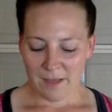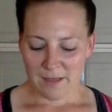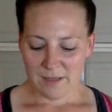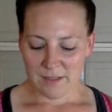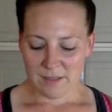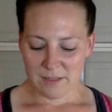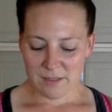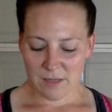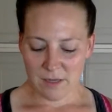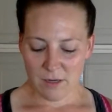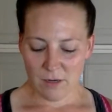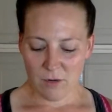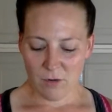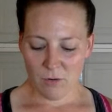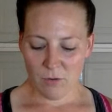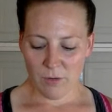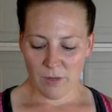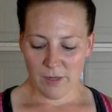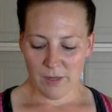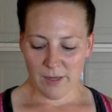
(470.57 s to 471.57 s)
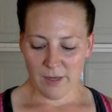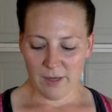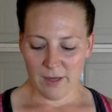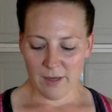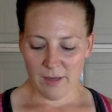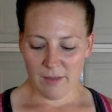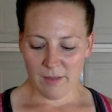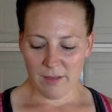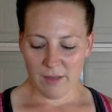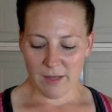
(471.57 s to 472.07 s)
So
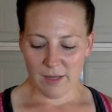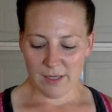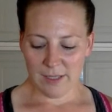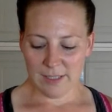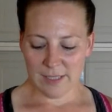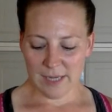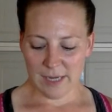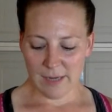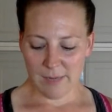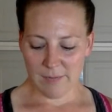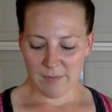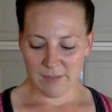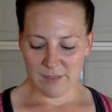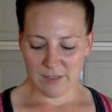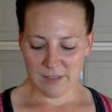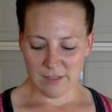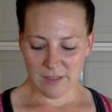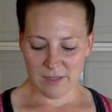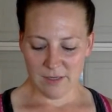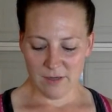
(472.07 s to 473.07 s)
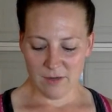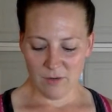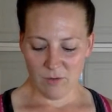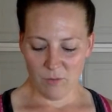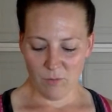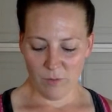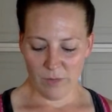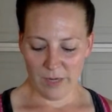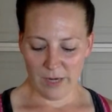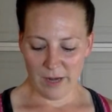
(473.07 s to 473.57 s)
a lot of times
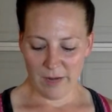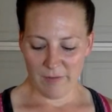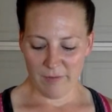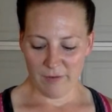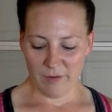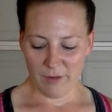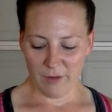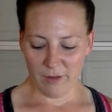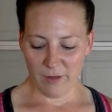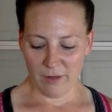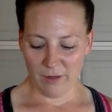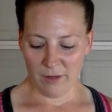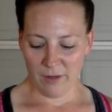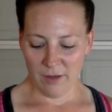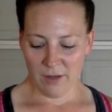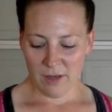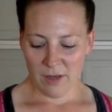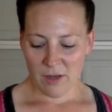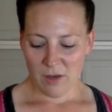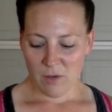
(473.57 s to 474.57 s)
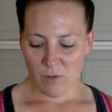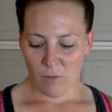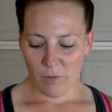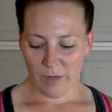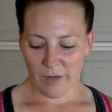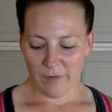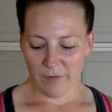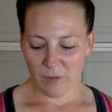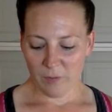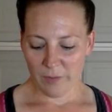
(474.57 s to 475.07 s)
whenever
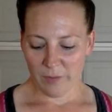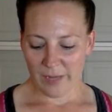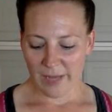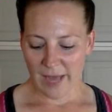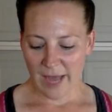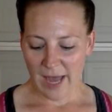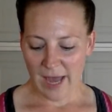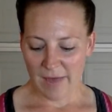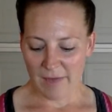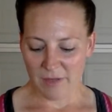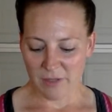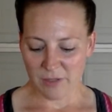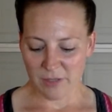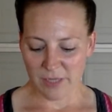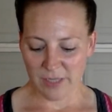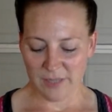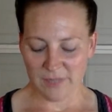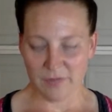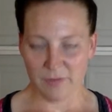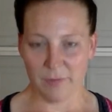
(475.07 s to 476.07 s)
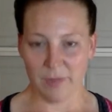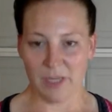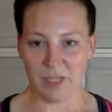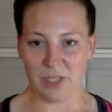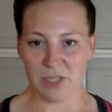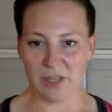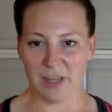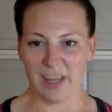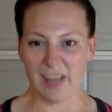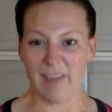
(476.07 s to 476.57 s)
we have a
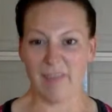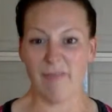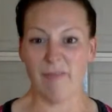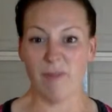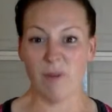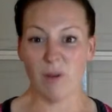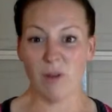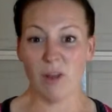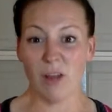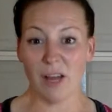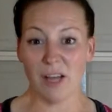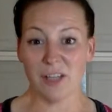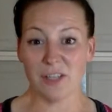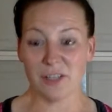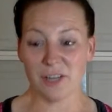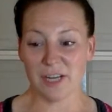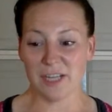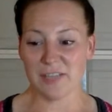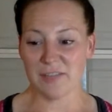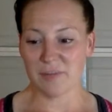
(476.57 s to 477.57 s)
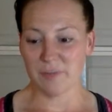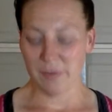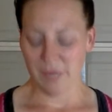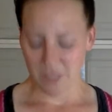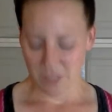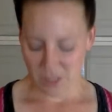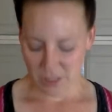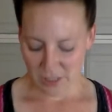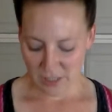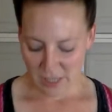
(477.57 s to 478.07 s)
transformation, like a full-on
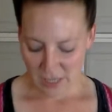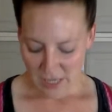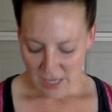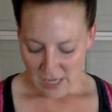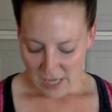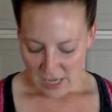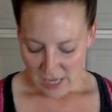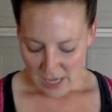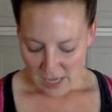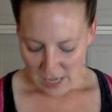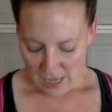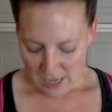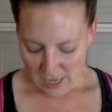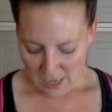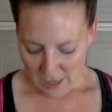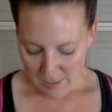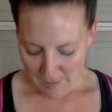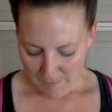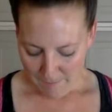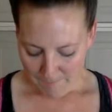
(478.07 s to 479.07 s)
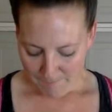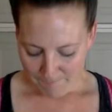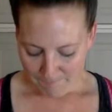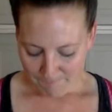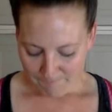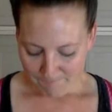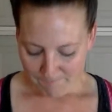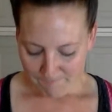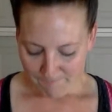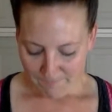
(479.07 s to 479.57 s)
transformation,
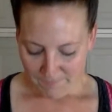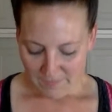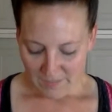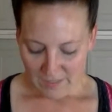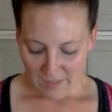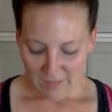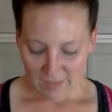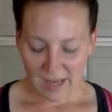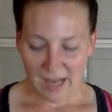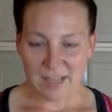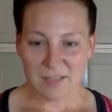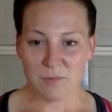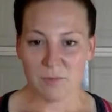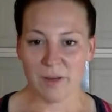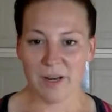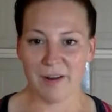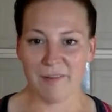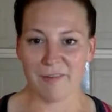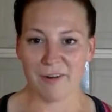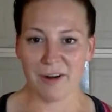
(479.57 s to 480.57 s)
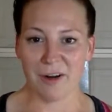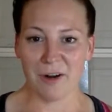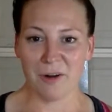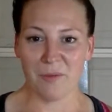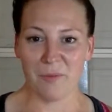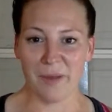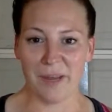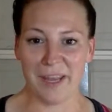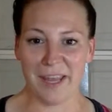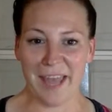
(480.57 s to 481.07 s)
that's
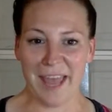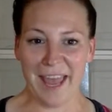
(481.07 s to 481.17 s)
whenever we